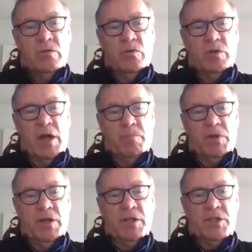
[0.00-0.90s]
or
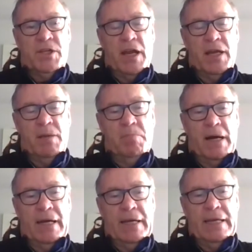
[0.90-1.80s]
captain at Sandy
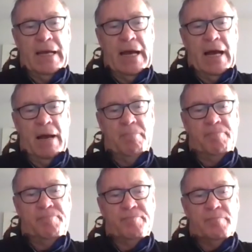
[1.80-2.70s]
Bay.
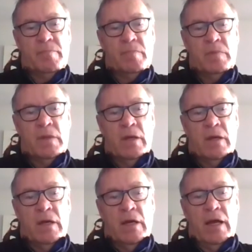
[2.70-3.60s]
And
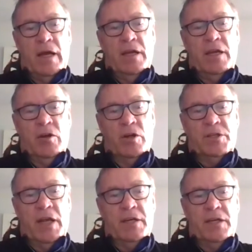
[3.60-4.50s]
he
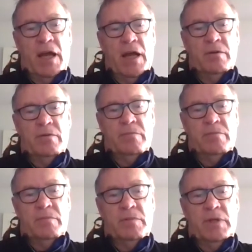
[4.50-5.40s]
got Dad down.
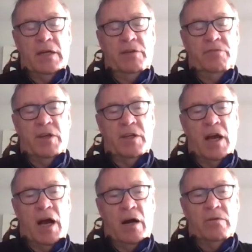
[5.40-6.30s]
Dad lived in
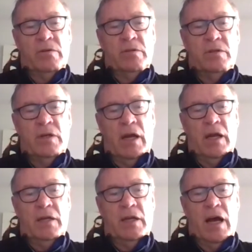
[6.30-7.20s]
Carlton,
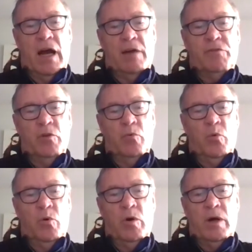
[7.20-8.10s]
and after the
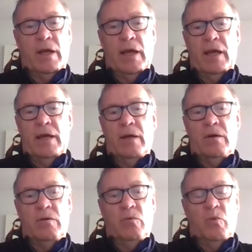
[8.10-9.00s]
war
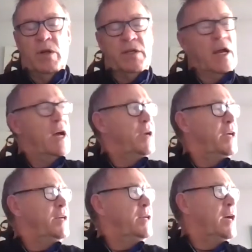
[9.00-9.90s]
went down,
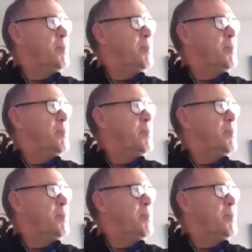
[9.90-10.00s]
and